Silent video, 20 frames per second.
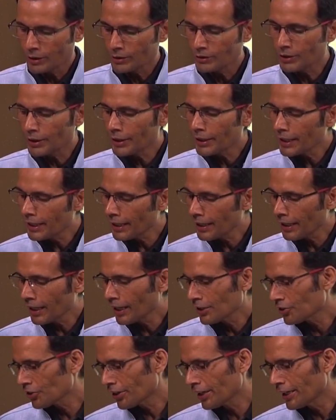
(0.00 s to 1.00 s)
the
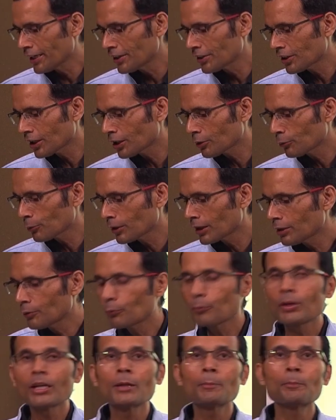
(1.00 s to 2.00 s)
AH interval
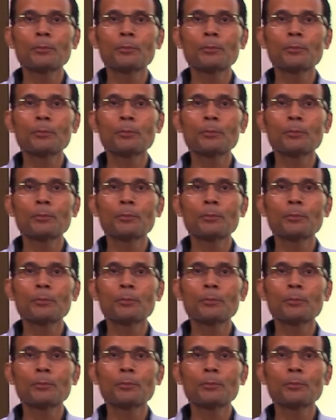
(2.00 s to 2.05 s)
will